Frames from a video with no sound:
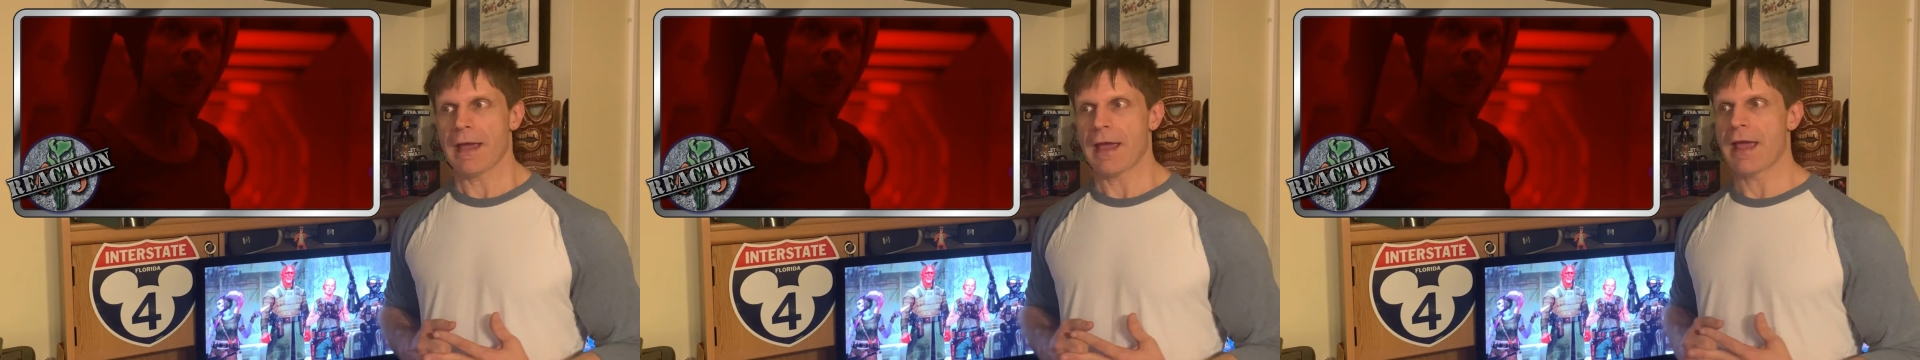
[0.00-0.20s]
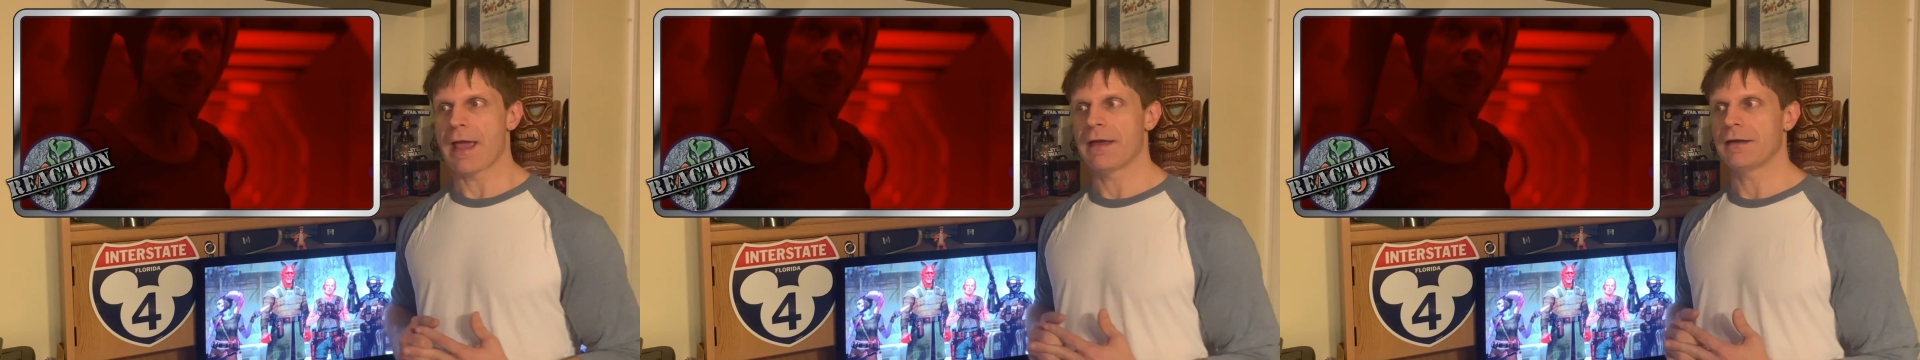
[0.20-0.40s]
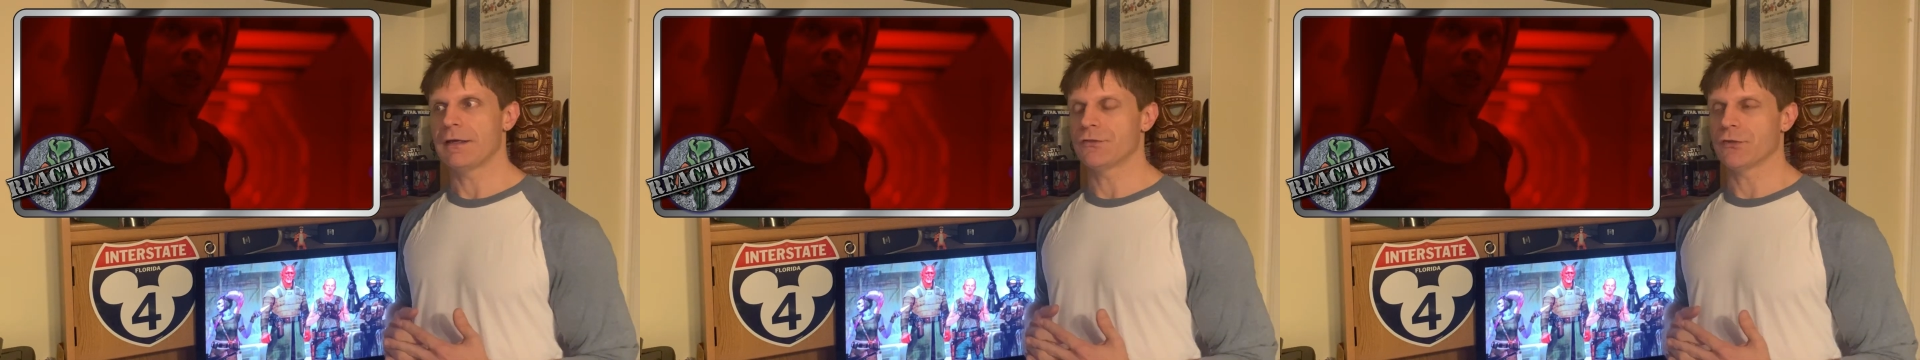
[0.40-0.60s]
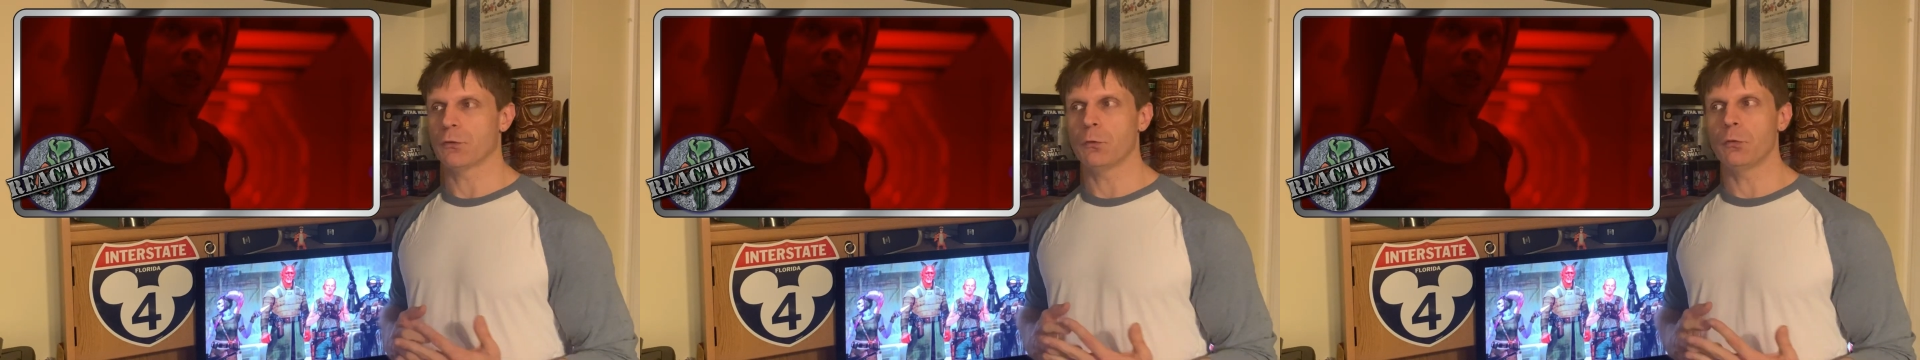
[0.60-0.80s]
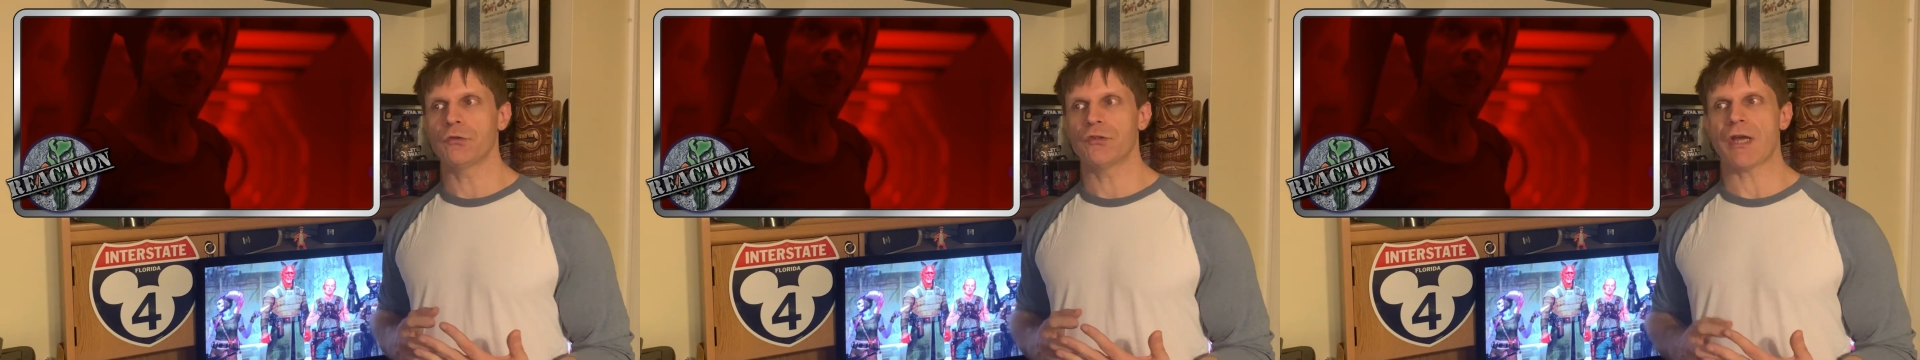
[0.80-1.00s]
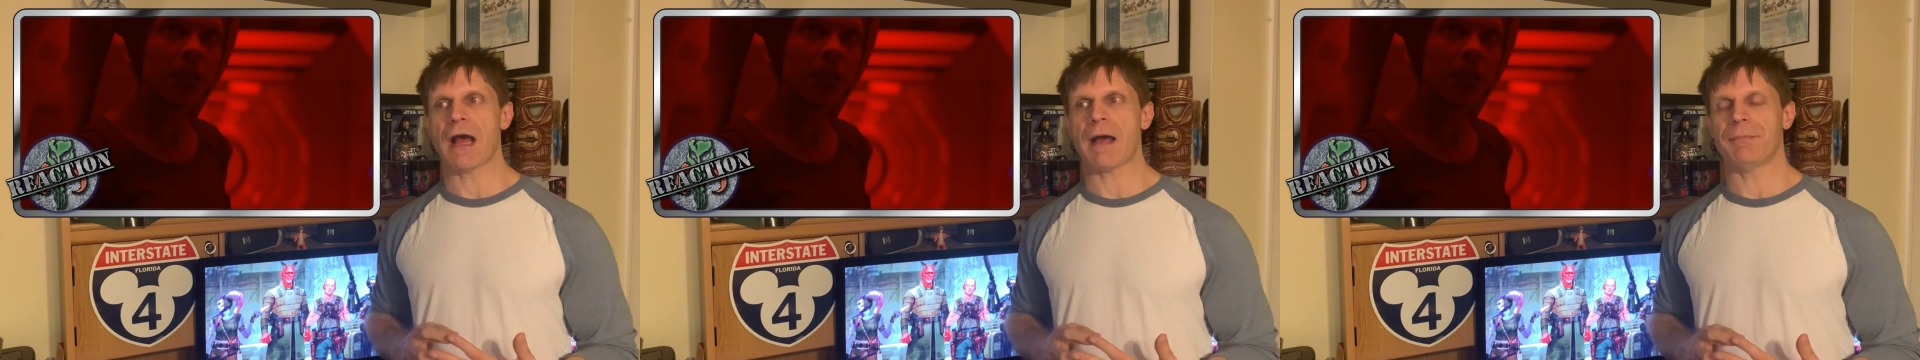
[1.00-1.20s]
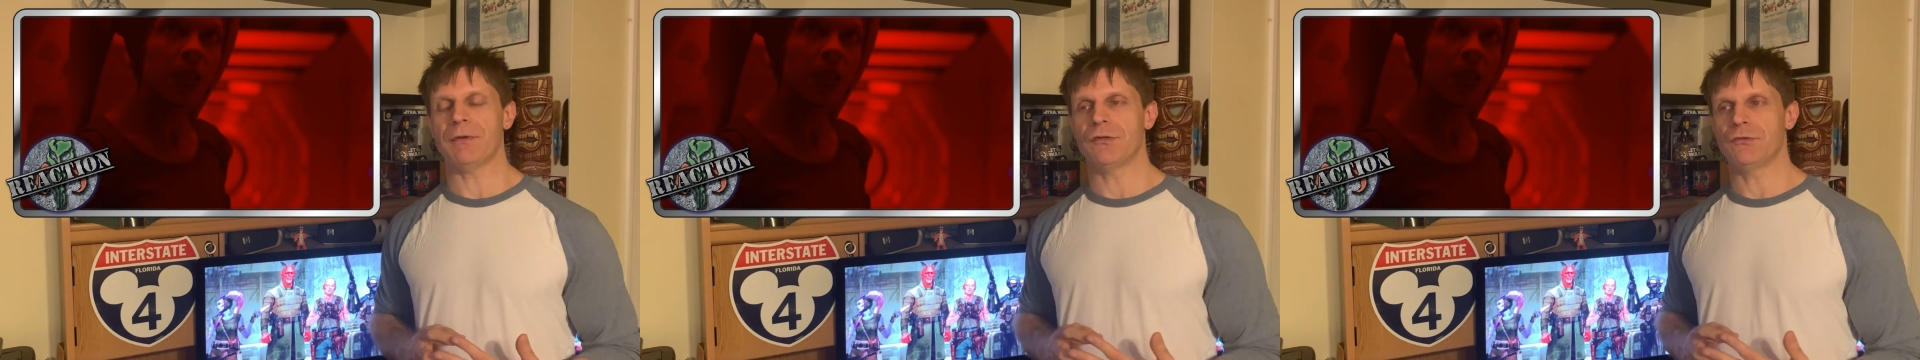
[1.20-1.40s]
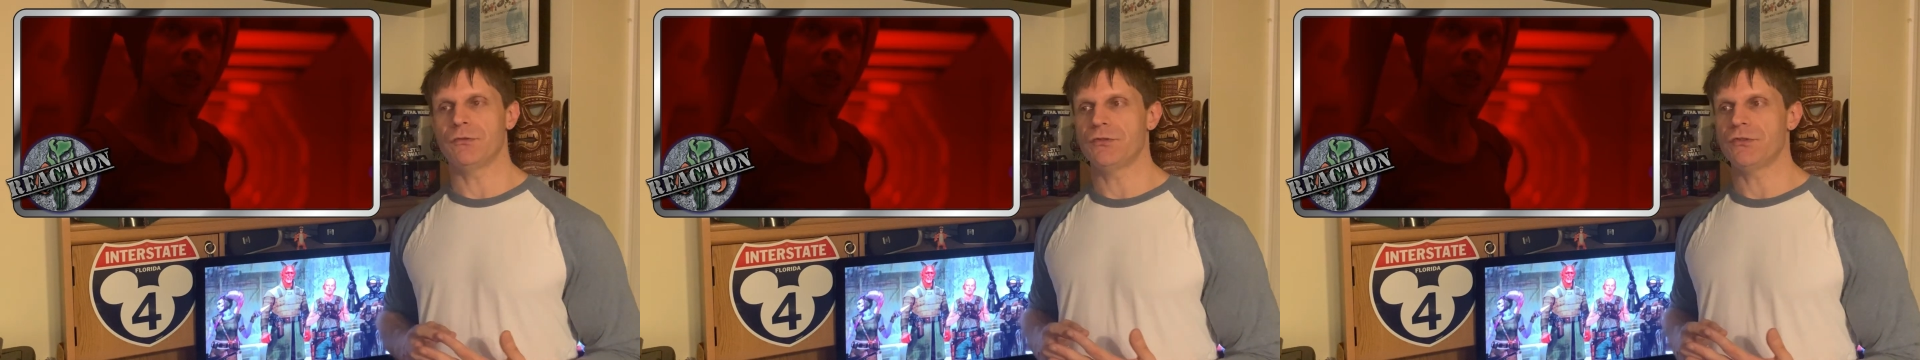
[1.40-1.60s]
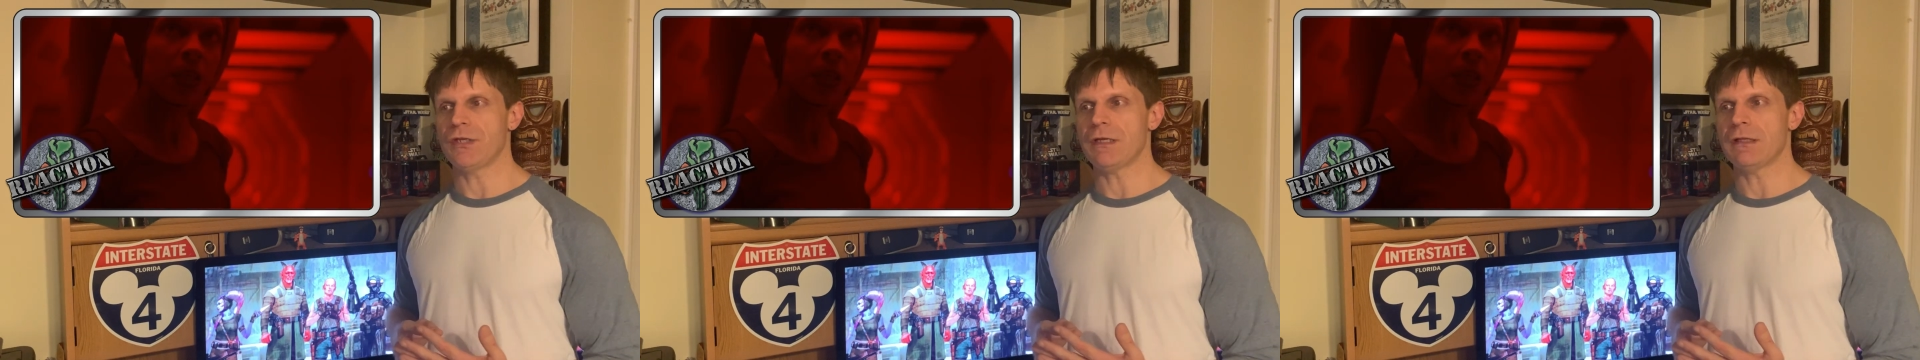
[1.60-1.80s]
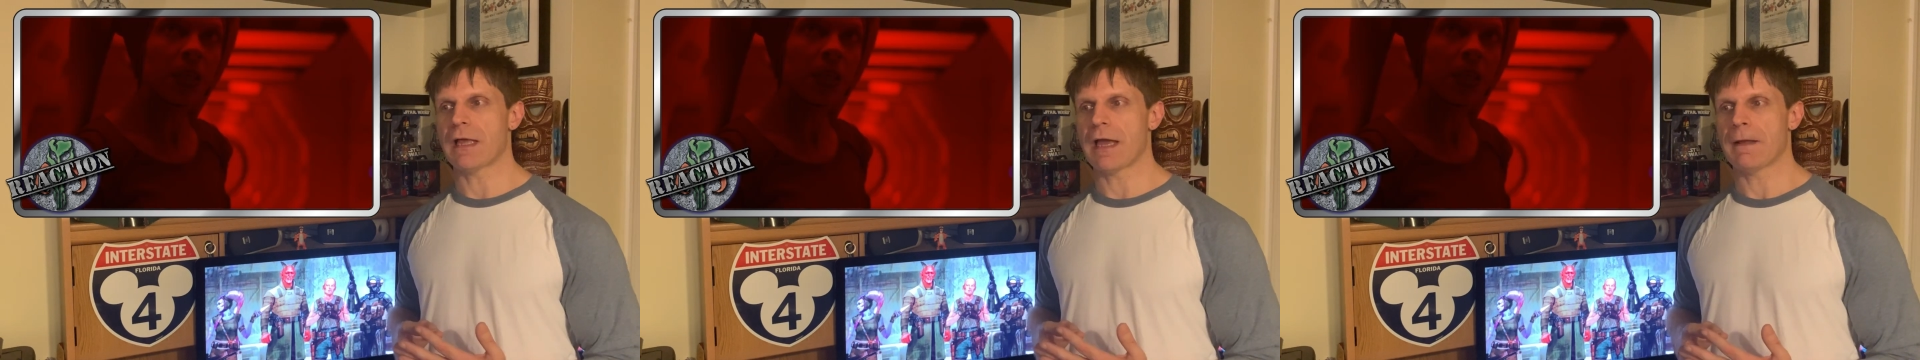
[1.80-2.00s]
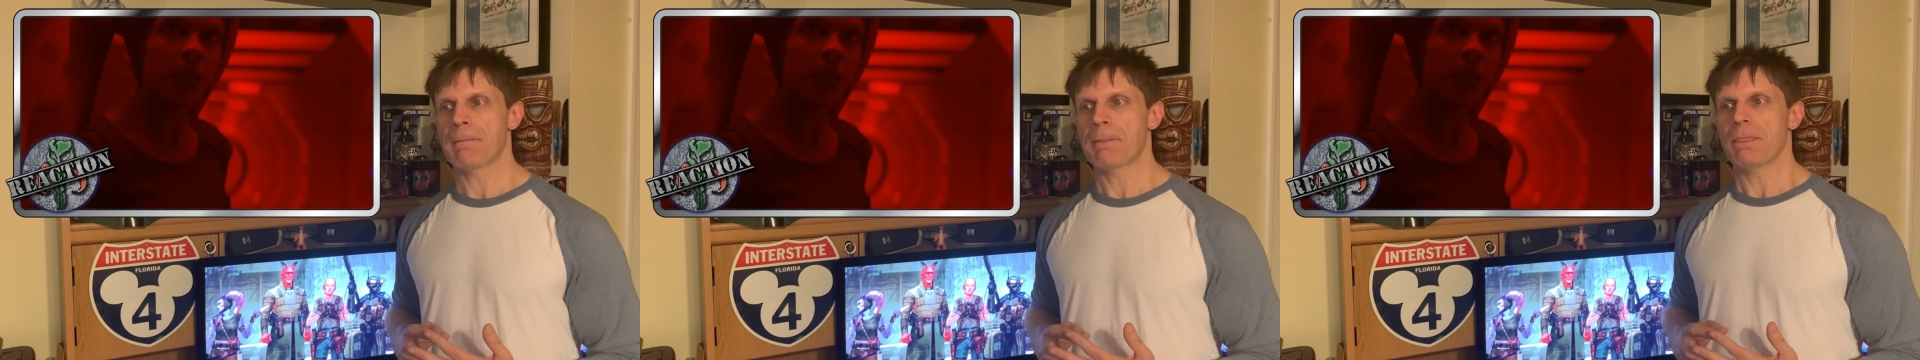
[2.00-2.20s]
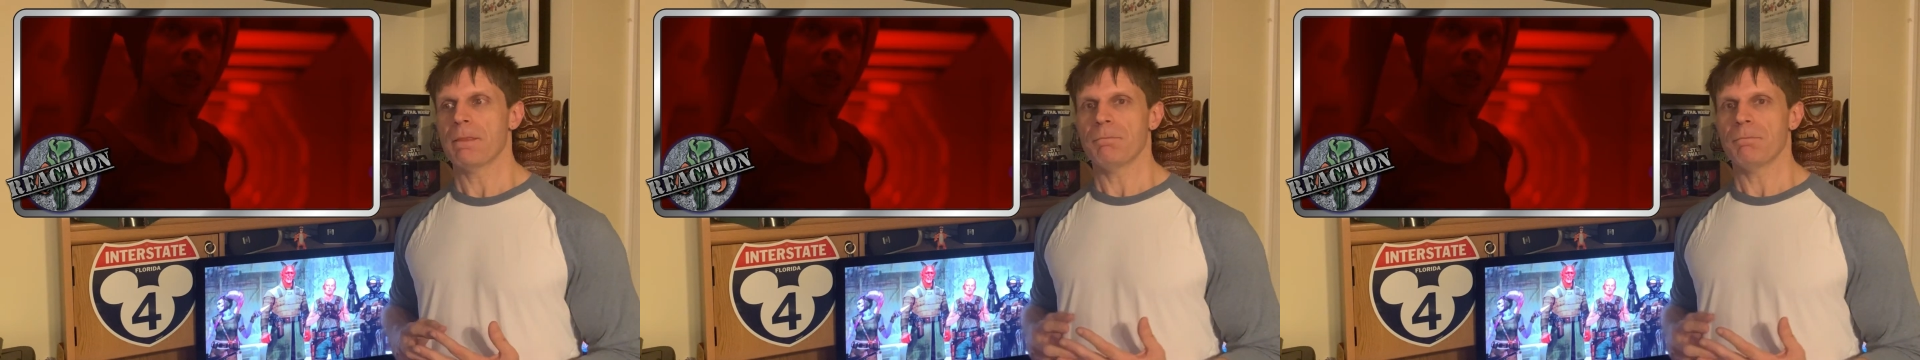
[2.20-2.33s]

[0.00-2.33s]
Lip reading: and it's a cool shot because you see, like,